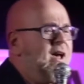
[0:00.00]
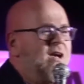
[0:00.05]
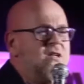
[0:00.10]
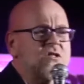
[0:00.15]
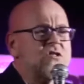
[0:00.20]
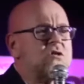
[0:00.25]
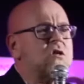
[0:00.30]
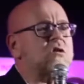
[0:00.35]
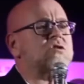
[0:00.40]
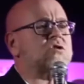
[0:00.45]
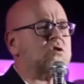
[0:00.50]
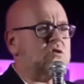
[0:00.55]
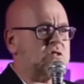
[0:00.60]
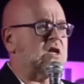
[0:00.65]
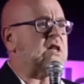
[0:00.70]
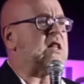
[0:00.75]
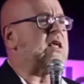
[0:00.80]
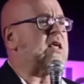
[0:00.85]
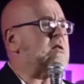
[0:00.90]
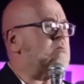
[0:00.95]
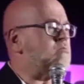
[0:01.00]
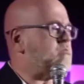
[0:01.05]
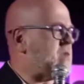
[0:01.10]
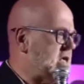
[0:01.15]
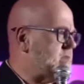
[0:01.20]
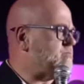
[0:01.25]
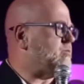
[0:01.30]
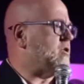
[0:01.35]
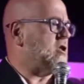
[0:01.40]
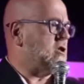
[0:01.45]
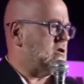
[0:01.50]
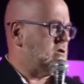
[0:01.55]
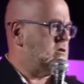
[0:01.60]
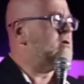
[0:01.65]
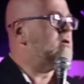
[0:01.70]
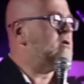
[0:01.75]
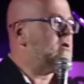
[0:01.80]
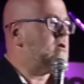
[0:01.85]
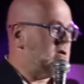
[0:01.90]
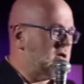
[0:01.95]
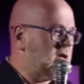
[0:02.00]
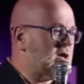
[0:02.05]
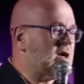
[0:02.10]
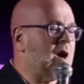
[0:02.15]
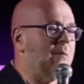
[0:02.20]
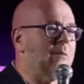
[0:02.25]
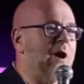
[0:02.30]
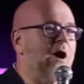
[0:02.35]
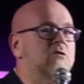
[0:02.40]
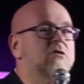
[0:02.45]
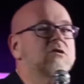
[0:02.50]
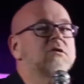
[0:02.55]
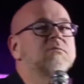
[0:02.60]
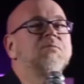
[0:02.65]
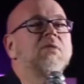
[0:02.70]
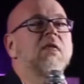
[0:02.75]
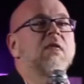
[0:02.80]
just all sorts of neat people come out.